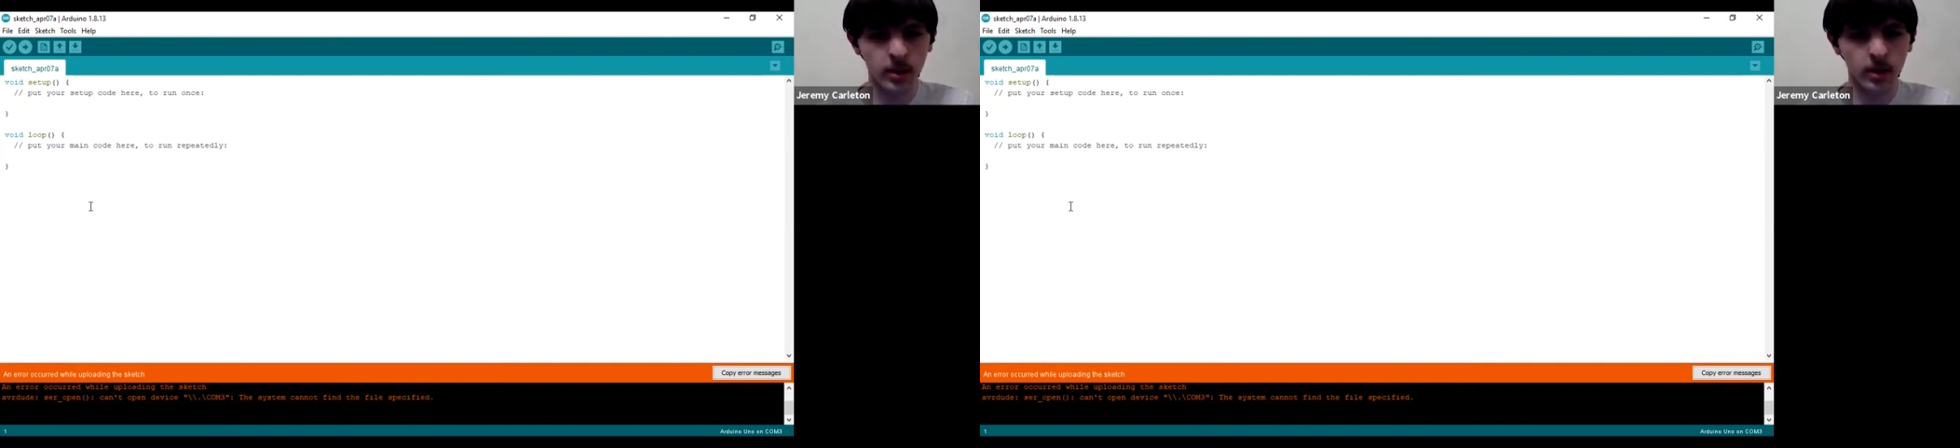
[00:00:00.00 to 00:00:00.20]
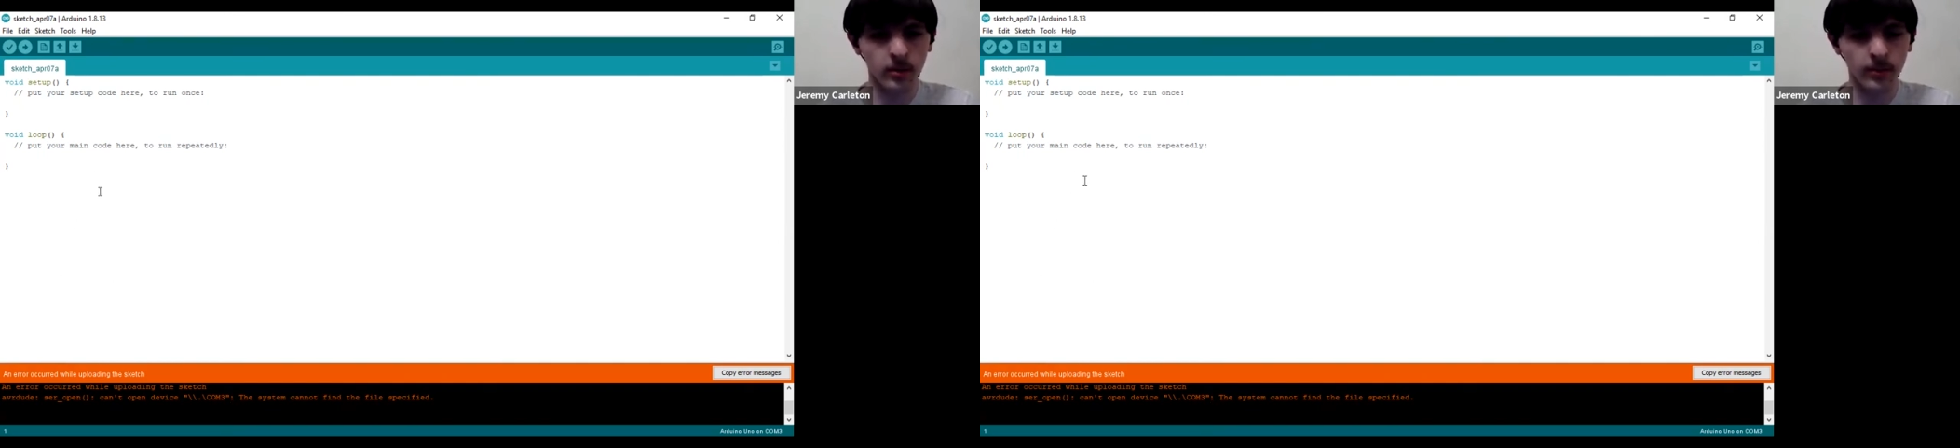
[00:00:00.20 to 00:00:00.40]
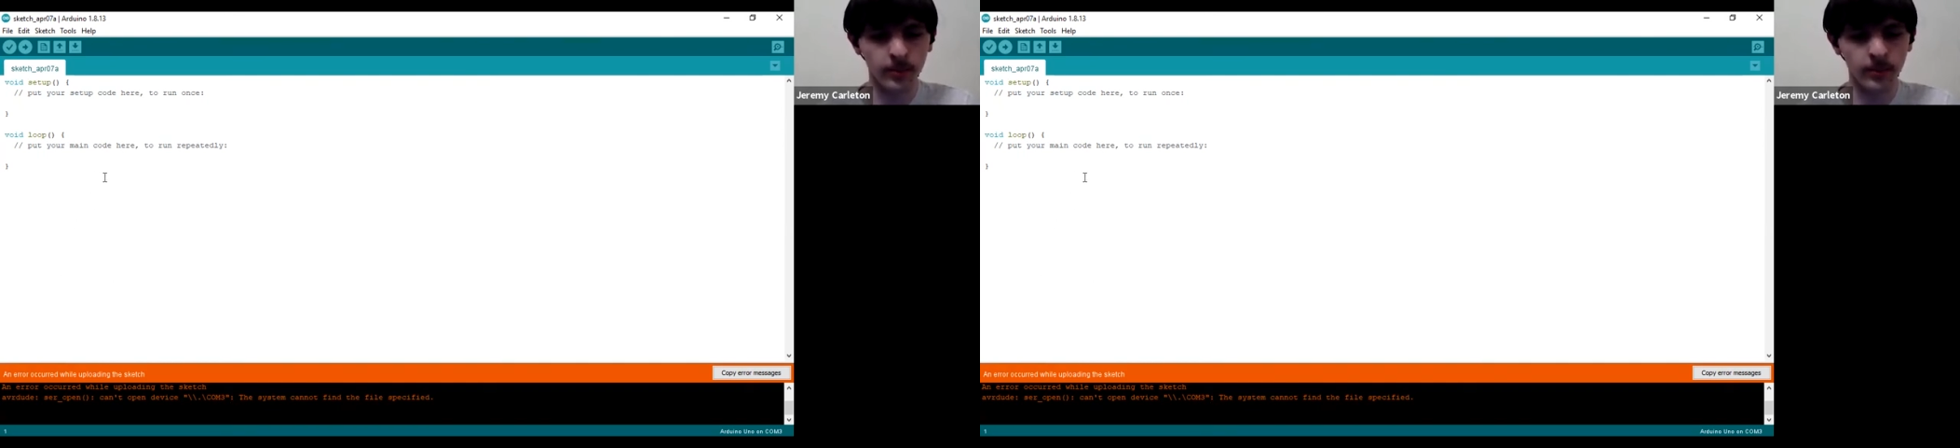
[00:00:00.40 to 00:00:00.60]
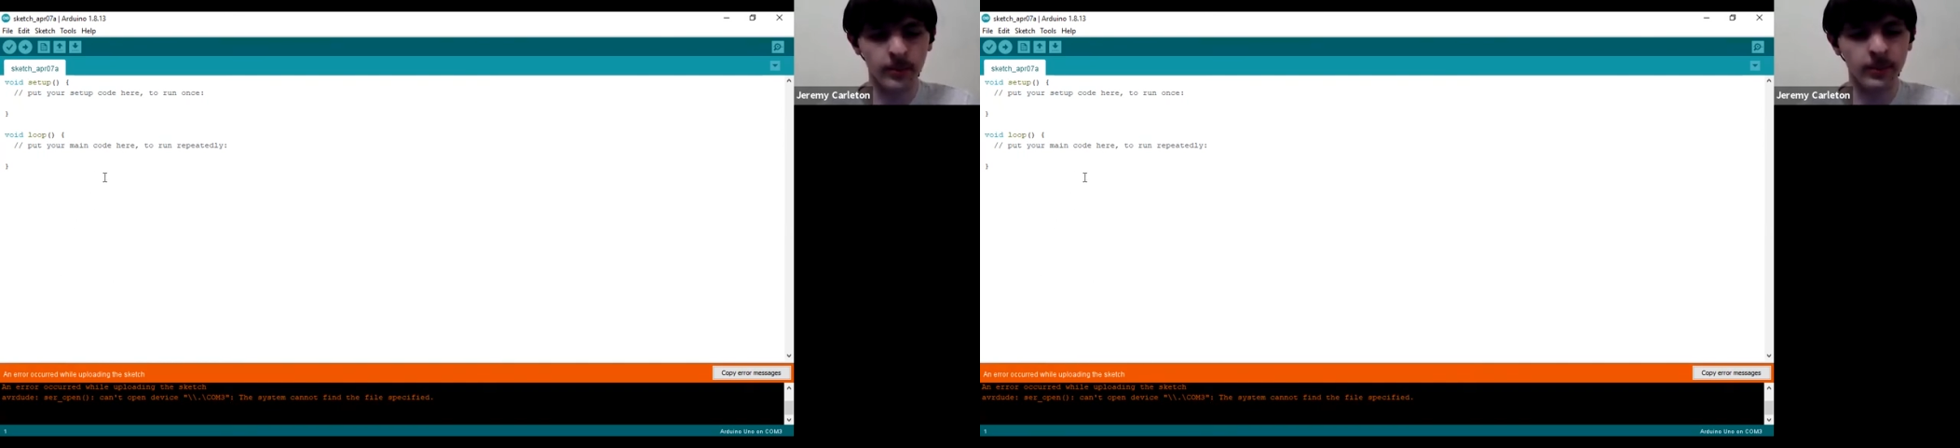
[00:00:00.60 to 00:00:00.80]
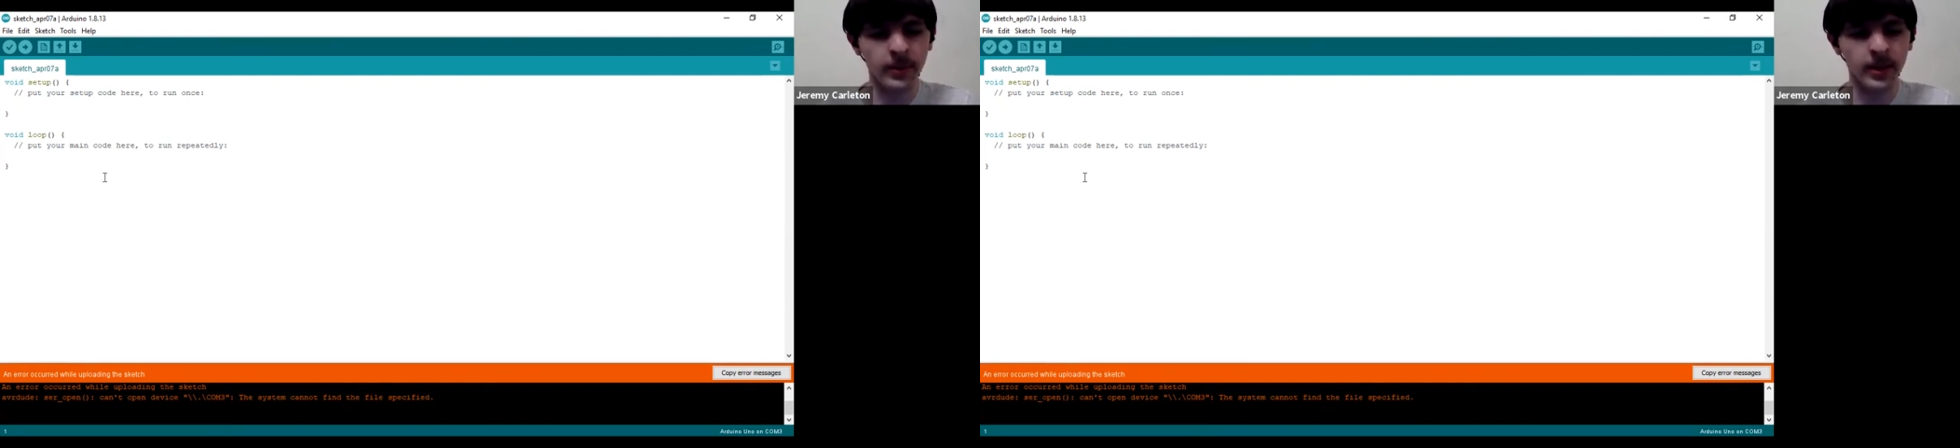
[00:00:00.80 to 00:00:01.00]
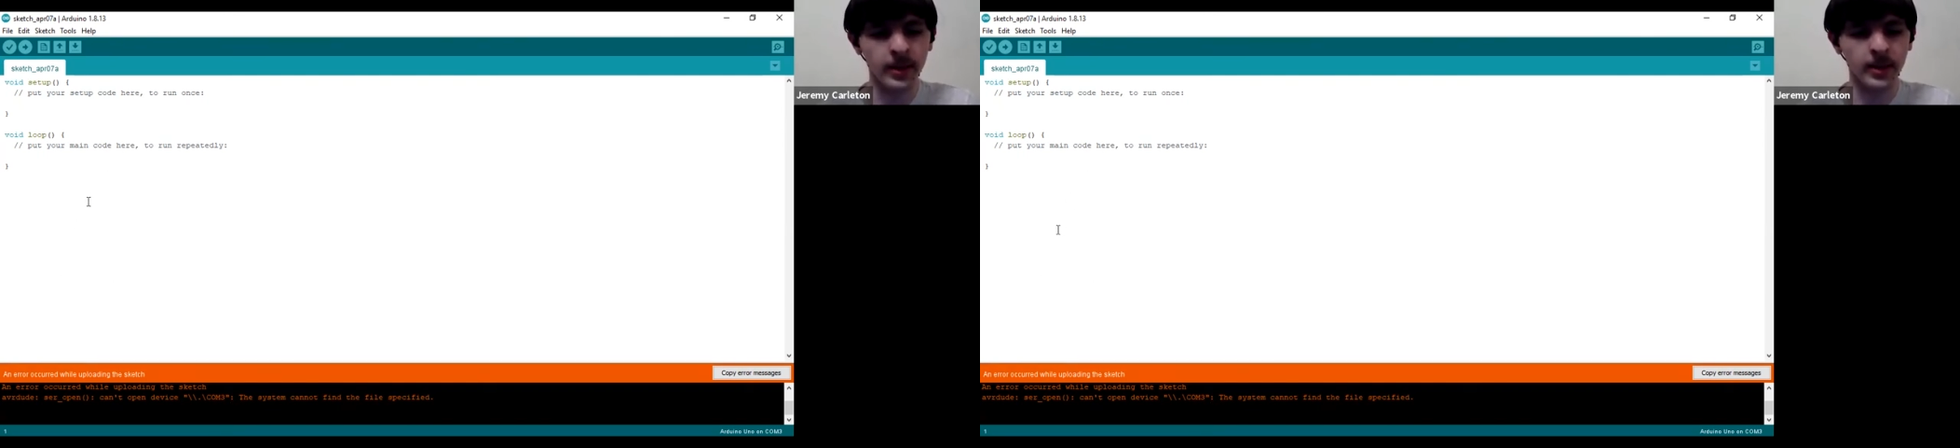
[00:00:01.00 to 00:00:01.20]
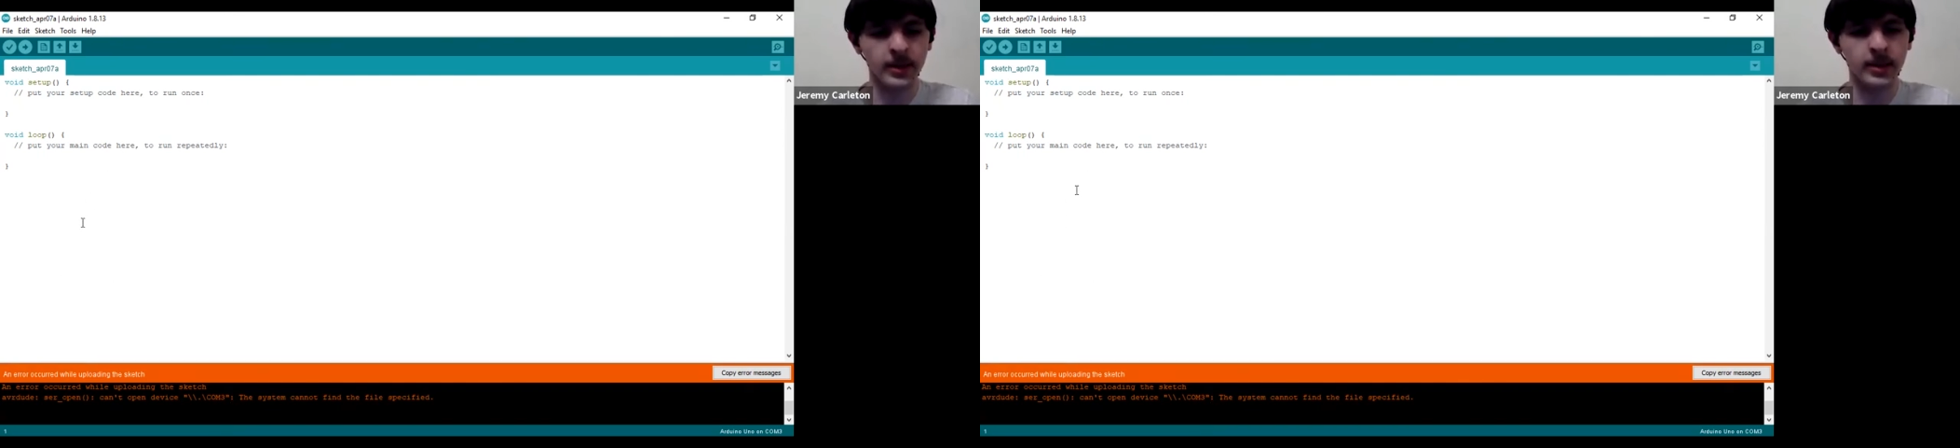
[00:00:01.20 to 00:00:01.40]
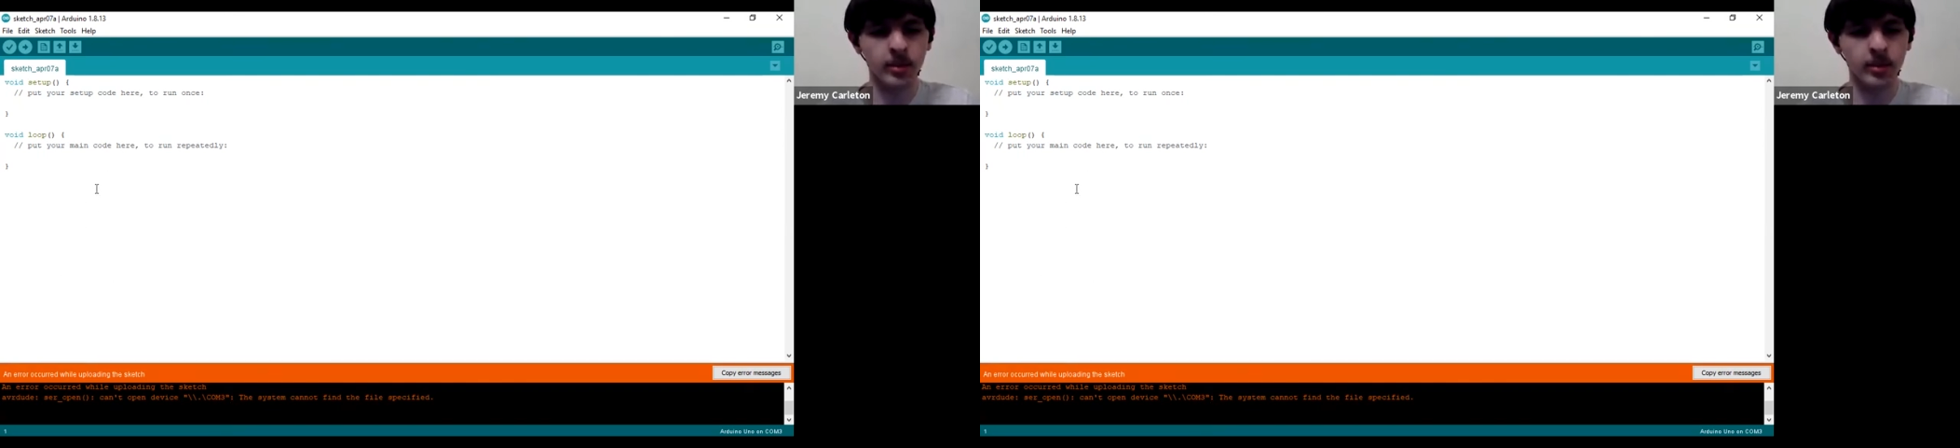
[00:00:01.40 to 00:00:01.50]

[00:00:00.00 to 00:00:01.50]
So this